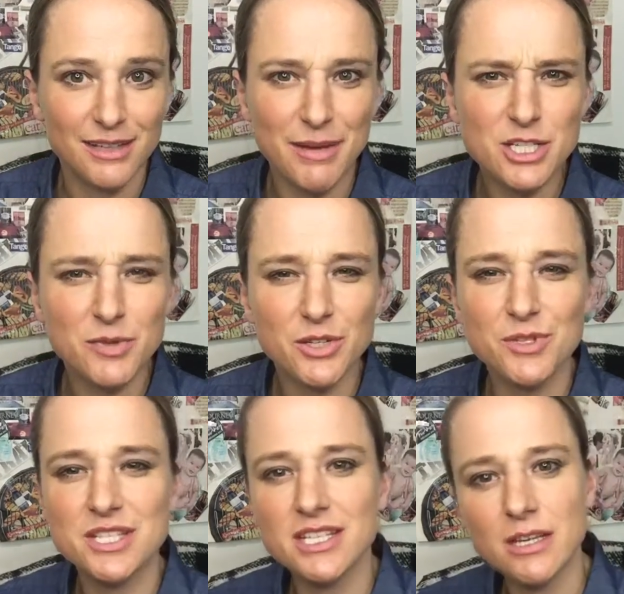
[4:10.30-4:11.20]
Imagine what you
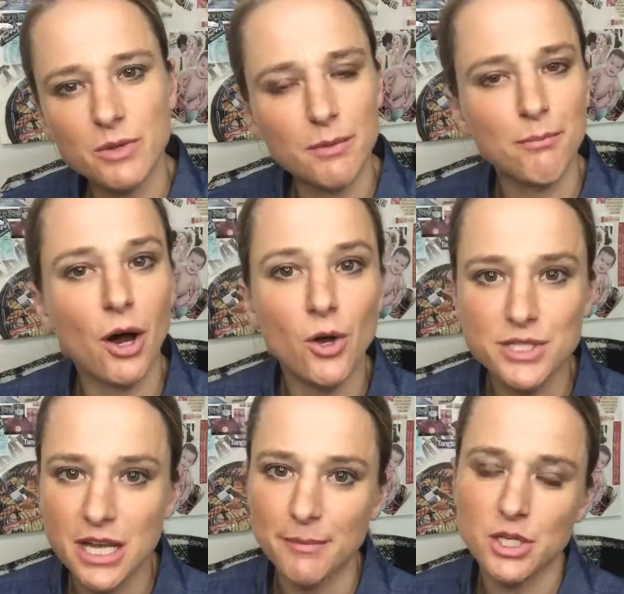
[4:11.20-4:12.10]
see when the
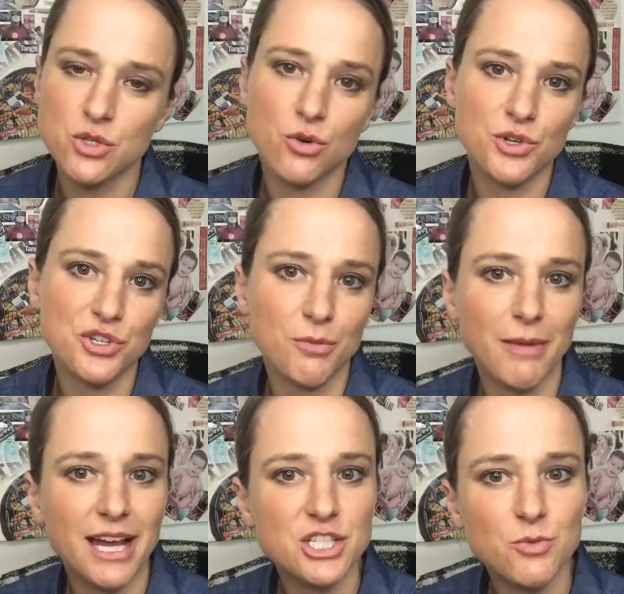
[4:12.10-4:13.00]
ball's coming towards you.
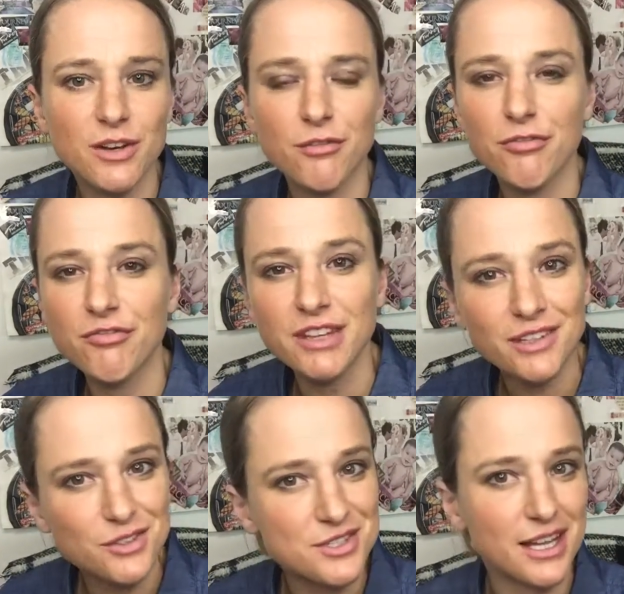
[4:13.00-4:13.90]
Imagine what it
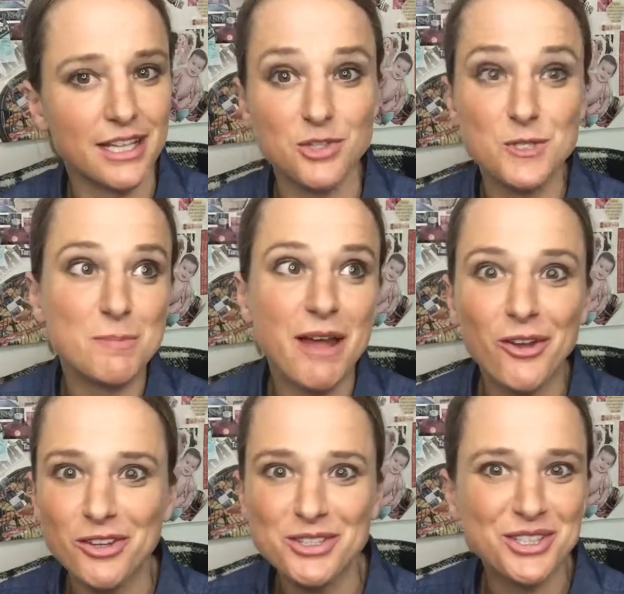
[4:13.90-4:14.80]
feels like. You
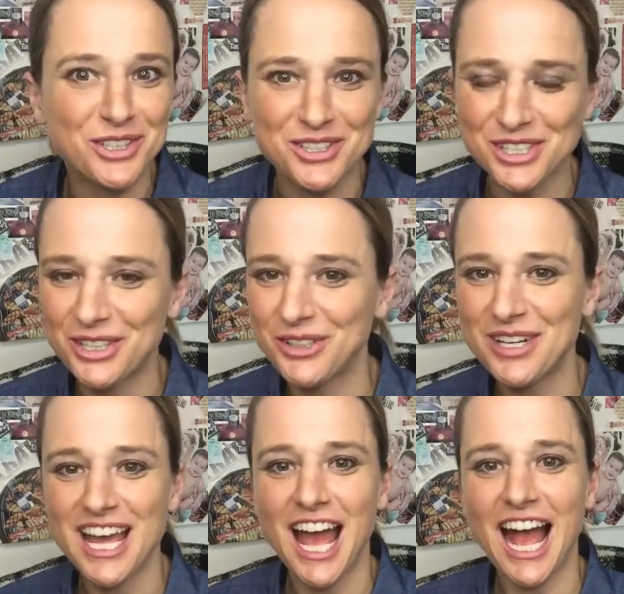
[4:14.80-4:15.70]
smell the dirt,
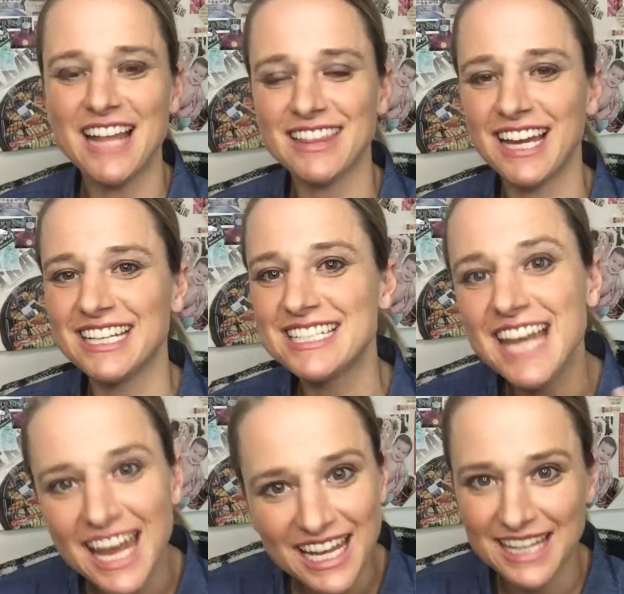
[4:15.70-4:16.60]
and like
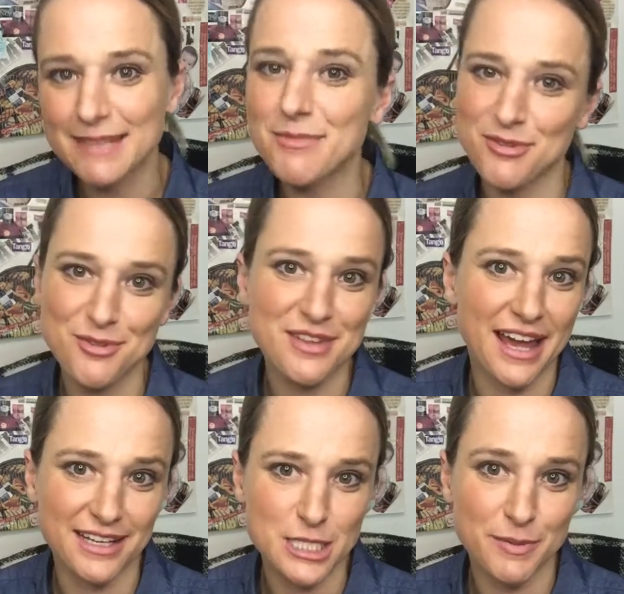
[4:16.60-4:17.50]
taking them through
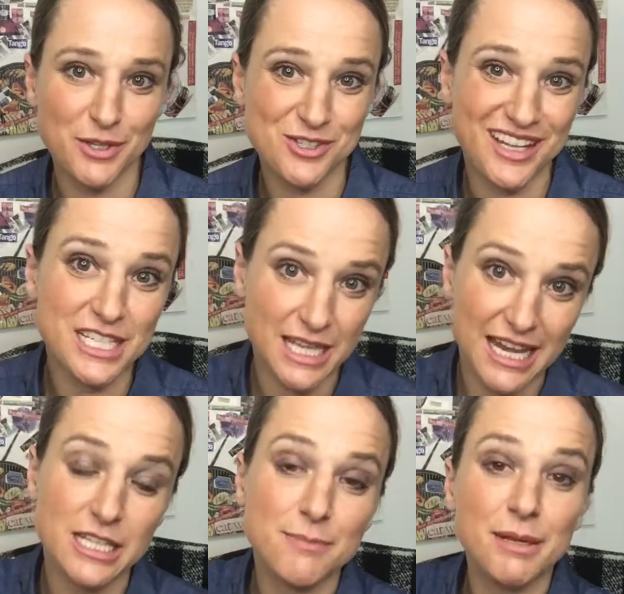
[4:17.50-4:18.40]
that experience. So then it's
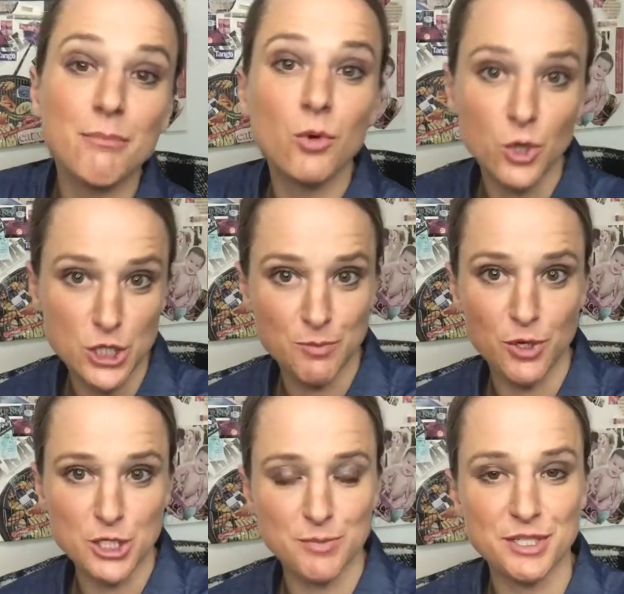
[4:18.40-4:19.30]
getting to be more
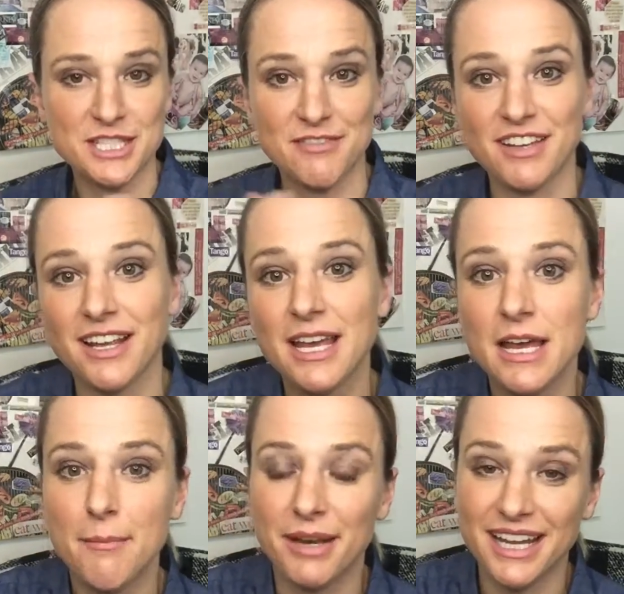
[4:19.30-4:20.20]
sport specific,
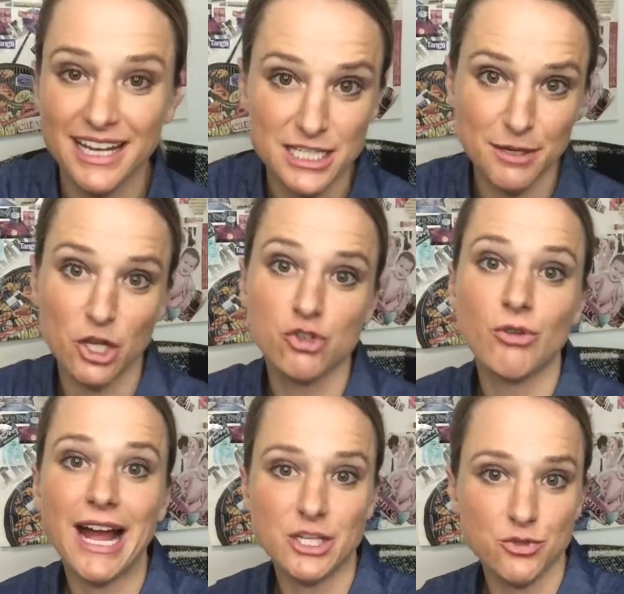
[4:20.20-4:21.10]
but again, it's like a
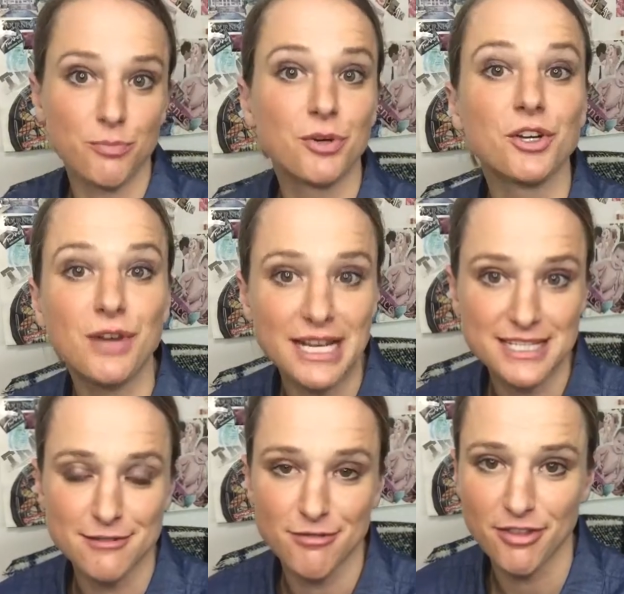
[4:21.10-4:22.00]
gradual
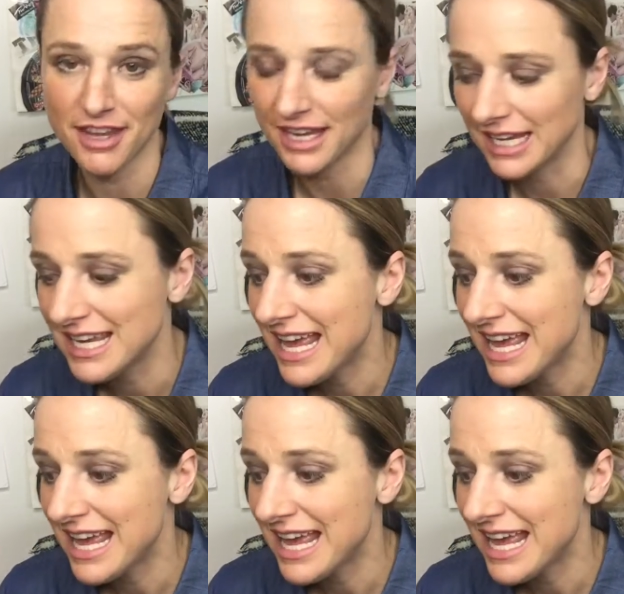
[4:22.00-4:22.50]
progressive thing.